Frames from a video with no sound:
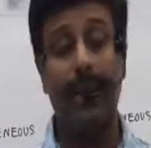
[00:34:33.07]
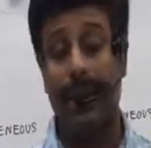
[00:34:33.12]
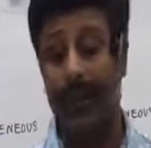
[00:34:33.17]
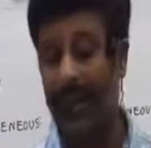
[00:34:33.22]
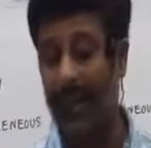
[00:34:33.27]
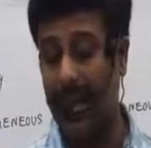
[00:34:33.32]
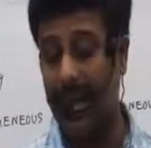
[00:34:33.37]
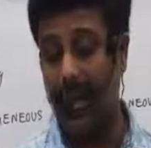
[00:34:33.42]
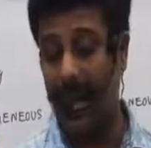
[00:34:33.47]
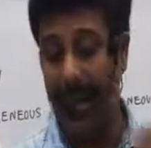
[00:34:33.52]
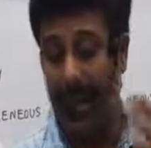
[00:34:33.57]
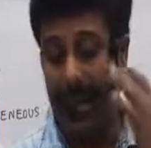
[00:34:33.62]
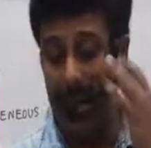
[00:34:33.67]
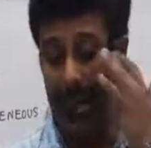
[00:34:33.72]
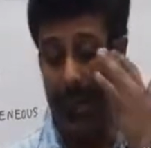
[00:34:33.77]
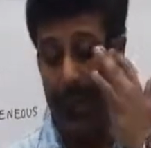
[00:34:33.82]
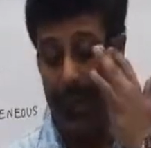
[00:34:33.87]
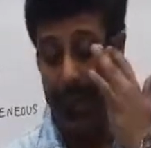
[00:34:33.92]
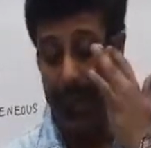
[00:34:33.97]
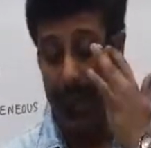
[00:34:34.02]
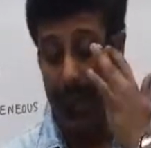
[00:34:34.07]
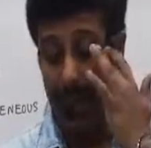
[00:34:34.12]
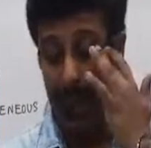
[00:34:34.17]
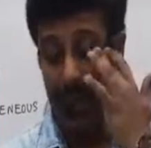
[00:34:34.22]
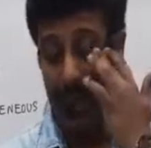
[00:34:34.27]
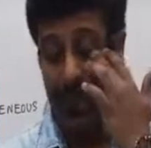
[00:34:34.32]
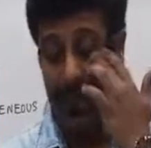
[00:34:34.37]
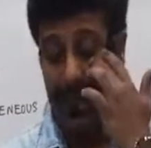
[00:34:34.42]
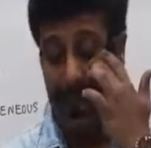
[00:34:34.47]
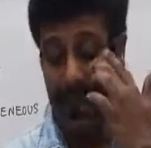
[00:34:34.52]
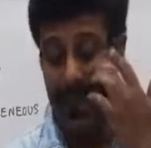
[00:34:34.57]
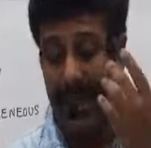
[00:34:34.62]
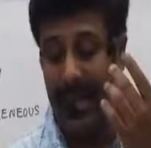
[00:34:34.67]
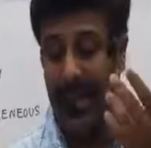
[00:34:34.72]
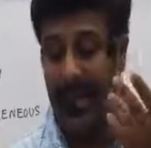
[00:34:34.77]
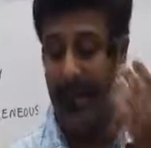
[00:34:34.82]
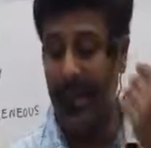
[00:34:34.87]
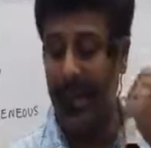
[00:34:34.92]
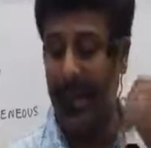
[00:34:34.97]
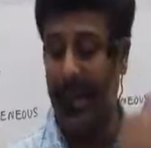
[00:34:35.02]
Then a random sample is
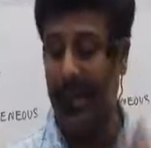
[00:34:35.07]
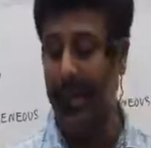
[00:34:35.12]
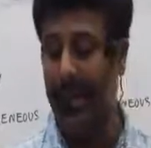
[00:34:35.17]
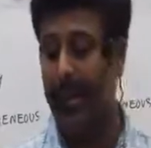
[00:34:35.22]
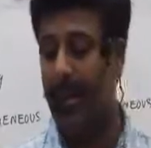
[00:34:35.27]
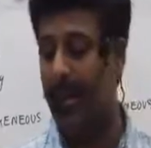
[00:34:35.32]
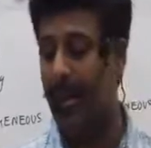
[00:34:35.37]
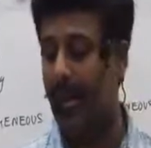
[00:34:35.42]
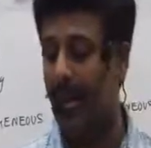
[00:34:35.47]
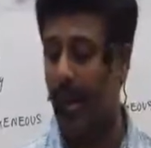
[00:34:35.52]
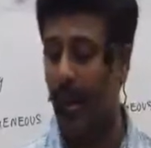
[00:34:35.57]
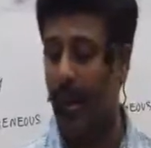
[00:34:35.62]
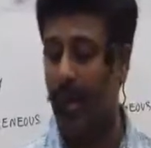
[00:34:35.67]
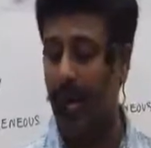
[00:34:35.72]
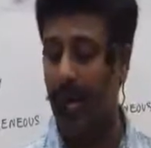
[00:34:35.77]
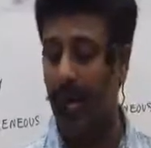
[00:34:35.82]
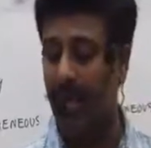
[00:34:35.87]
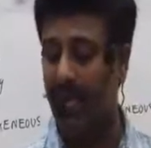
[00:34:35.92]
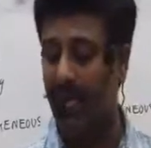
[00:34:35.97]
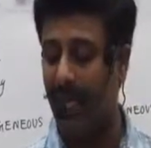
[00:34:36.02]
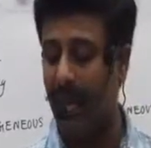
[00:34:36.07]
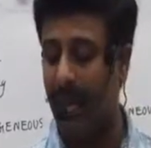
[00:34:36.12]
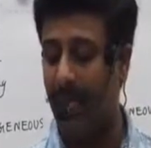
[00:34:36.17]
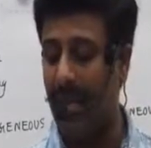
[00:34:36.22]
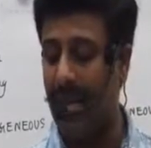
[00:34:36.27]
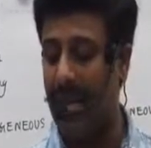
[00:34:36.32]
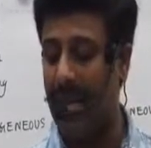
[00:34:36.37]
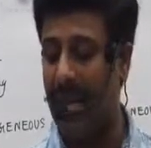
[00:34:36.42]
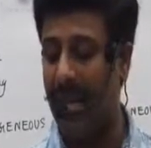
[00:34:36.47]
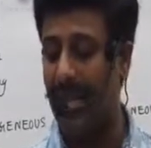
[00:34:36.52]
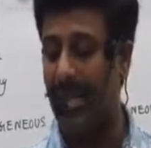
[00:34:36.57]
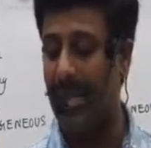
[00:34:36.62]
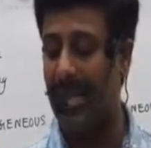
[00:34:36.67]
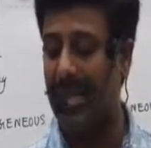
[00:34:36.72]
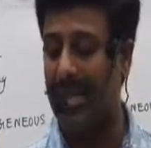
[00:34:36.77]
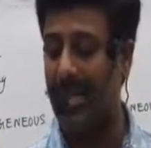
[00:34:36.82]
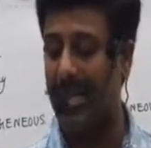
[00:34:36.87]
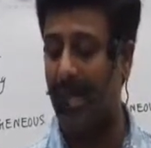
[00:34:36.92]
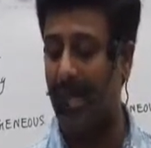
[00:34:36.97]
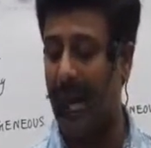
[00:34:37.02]
independently drawn from each
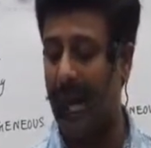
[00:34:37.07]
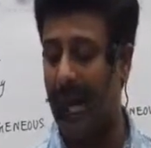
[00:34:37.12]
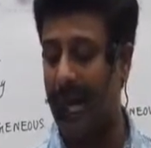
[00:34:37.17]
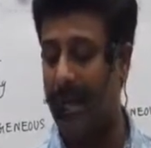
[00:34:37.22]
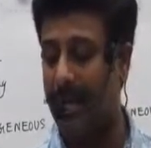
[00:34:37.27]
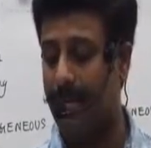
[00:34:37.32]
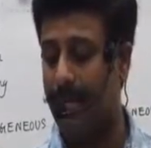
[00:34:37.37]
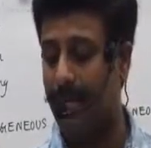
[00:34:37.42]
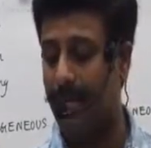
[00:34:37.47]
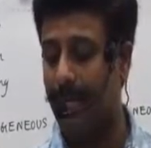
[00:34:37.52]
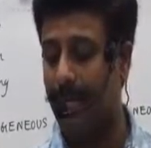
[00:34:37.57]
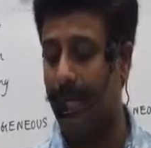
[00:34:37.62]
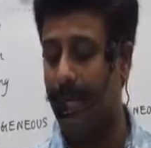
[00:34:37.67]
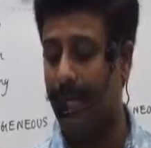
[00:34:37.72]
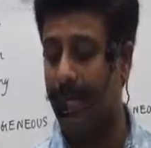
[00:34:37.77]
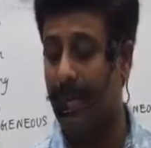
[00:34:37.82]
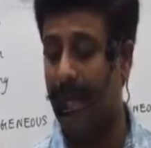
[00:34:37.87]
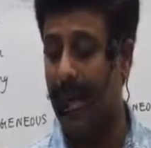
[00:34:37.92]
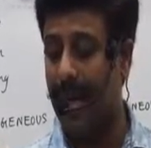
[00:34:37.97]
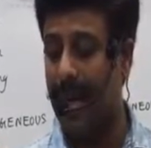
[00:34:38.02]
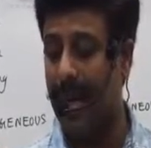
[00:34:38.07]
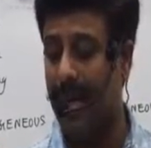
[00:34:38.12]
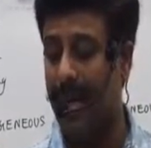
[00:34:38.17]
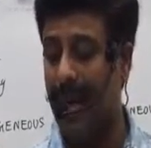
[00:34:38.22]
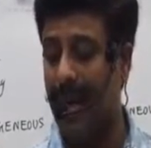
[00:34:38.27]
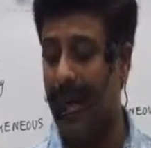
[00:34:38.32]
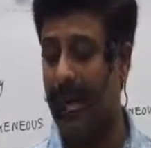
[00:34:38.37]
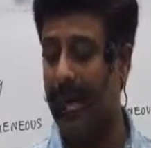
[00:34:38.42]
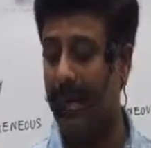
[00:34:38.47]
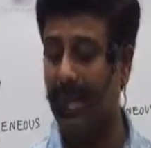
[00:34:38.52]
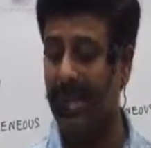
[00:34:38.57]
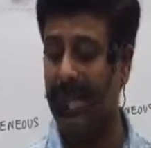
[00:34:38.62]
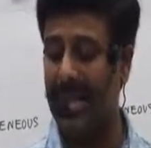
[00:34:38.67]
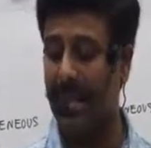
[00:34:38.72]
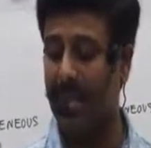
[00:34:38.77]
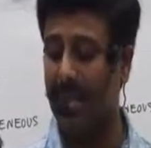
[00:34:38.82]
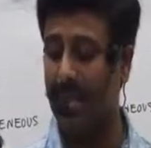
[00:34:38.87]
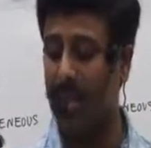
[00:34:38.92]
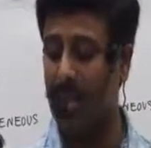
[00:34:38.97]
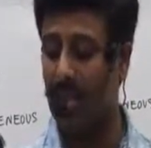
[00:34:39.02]
stratum, and random
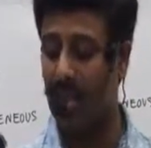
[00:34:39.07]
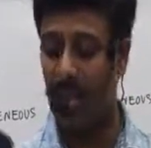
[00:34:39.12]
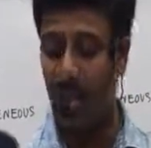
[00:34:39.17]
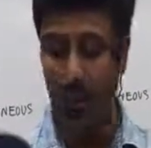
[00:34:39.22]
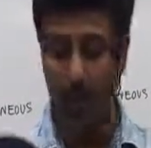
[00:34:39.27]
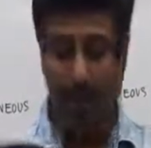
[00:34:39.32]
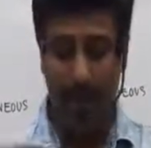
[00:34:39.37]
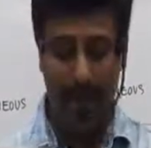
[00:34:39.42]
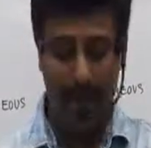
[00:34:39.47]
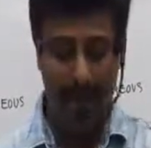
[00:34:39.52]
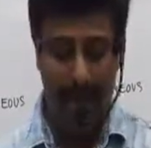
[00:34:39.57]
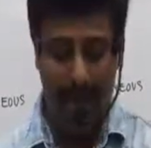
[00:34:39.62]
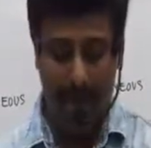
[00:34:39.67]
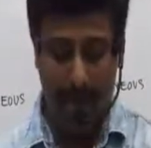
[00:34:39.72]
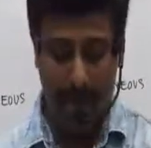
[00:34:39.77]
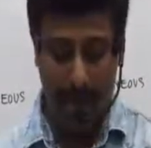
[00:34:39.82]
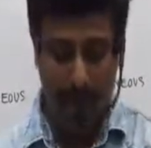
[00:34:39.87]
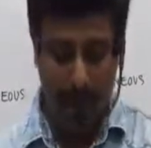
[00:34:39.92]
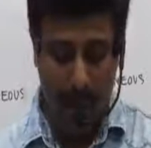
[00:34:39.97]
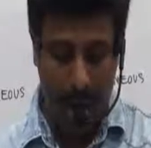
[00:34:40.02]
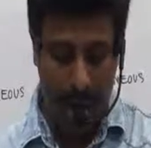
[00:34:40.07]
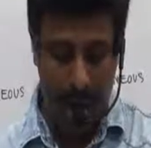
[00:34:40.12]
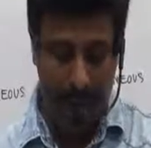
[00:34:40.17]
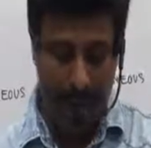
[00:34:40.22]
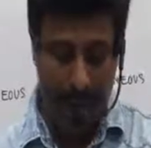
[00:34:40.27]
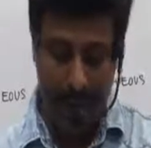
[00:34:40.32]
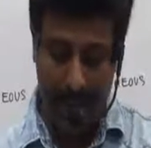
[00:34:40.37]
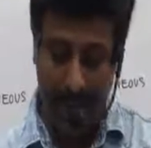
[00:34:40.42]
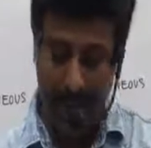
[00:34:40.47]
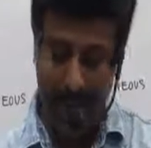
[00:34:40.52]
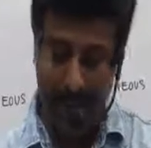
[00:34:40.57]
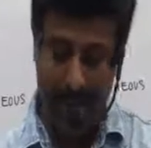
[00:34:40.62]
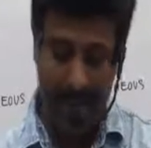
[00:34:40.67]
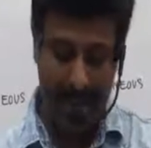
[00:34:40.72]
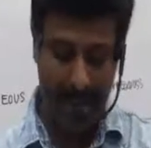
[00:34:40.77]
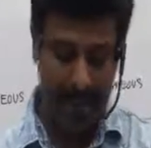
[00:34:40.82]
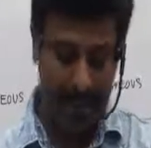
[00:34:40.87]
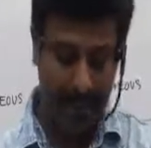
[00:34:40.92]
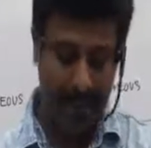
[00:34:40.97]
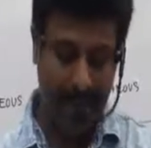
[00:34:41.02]
samples so obtained from all the
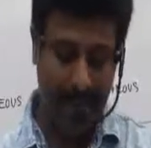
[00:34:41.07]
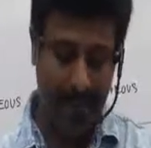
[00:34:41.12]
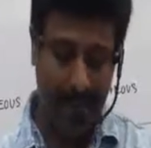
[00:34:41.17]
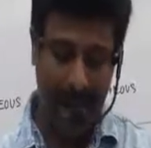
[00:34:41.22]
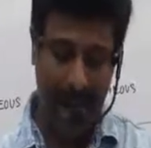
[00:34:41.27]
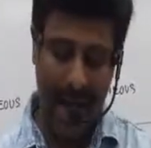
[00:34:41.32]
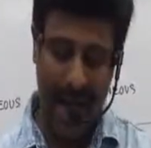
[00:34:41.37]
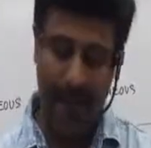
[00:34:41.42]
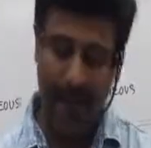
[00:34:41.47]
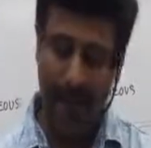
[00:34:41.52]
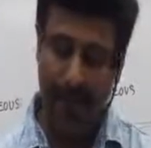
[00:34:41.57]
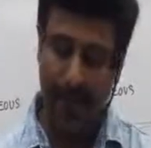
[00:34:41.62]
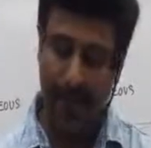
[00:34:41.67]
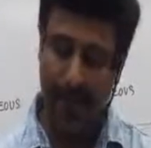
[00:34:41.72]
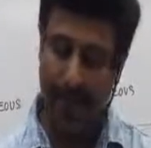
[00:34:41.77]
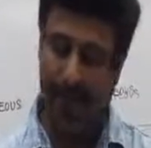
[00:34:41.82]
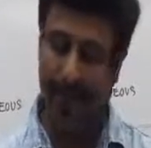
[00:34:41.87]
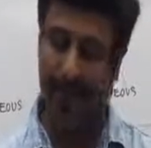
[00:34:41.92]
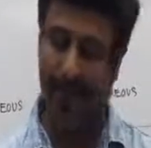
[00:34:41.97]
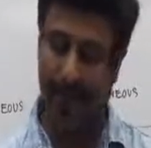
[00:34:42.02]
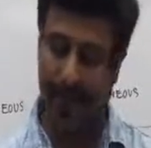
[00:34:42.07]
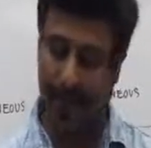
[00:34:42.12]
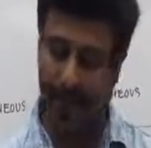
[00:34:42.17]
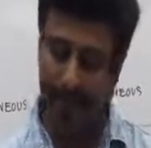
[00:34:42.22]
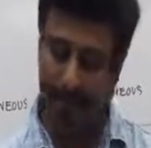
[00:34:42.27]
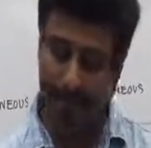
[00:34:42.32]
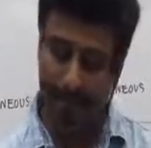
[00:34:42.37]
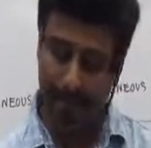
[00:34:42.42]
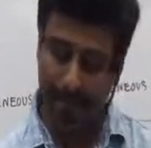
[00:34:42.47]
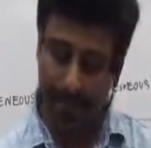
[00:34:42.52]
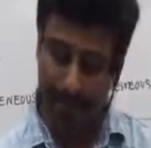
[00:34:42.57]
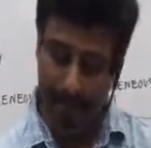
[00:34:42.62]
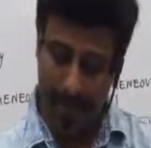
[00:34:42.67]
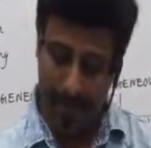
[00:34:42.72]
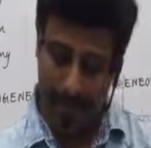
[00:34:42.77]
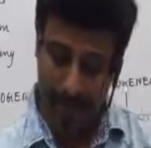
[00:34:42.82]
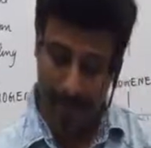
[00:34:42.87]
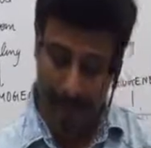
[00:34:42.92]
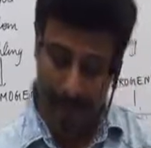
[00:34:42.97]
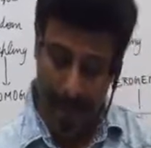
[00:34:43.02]
strata are combined
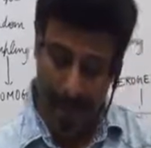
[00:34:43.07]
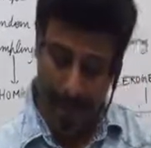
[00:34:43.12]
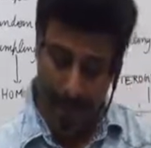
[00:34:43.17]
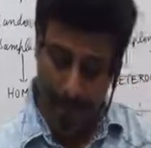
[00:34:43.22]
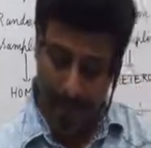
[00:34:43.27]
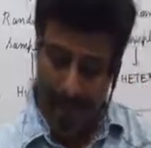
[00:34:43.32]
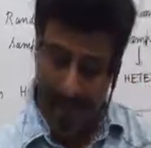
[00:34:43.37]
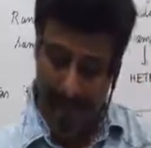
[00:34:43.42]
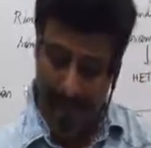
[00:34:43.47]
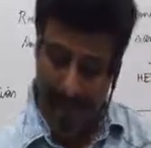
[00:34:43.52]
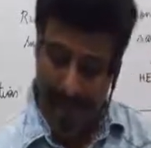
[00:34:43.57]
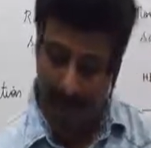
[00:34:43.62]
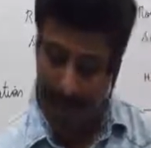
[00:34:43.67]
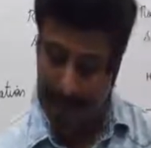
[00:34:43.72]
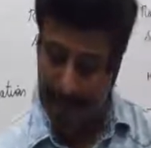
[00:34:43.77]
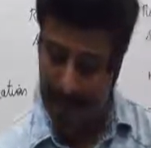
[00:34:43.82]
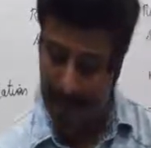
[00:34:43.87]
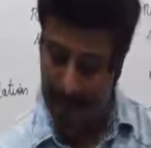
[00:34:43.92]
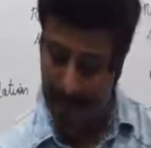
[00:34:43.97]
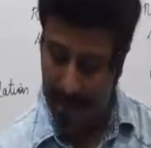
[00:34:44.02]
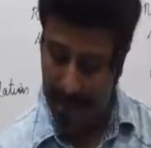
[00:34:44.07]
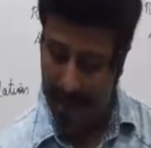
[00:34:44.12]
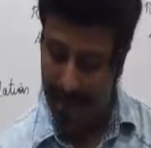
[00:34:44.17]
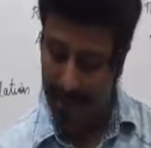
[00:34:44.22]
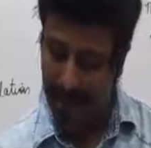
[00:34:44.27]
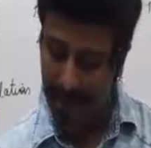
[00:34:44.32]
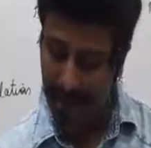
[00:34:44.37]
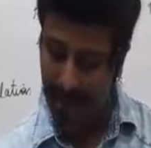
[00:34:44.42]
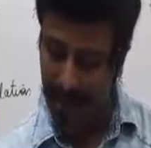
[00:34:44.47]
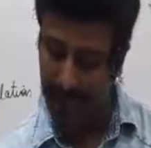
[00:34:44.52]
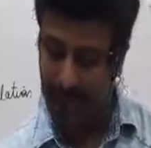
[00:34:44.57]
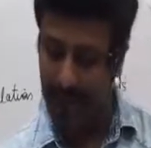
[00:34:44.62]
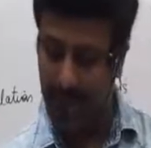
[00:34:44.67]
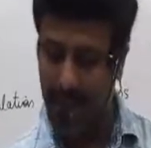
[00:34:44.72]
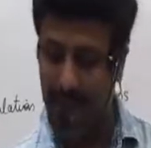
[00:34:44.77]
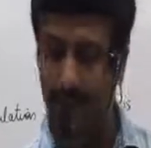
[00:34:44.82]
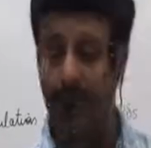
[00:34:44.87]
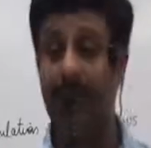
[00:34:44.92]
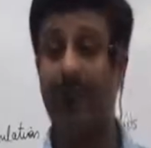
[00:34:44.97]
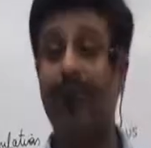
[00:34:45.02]
to get sample, which
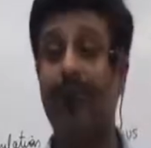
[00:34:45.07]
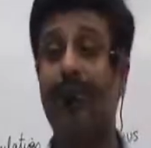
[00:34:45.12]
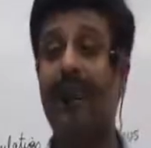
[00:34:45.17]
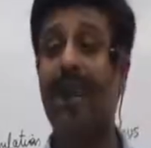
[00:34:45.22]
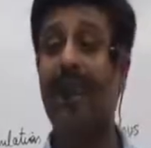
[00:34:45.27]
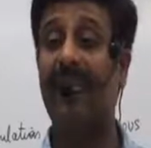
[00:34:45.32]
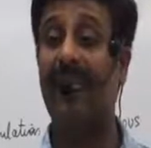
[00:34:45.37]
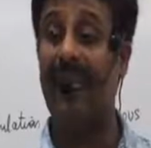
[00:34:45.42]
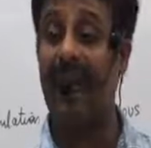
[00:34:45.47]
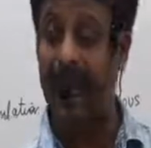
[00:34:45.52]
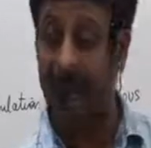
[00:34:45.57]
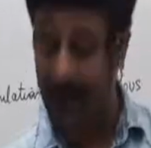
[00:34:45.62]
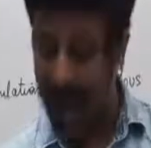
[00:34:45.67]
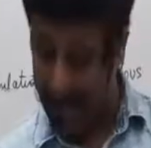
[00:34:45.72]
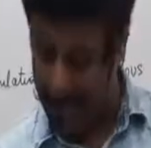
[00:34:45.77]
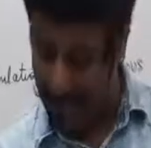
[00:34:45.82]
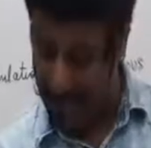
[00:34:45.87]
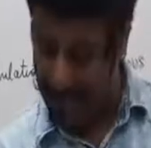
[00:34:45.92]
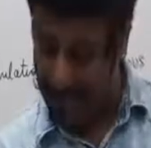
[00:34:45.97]
is called stratified random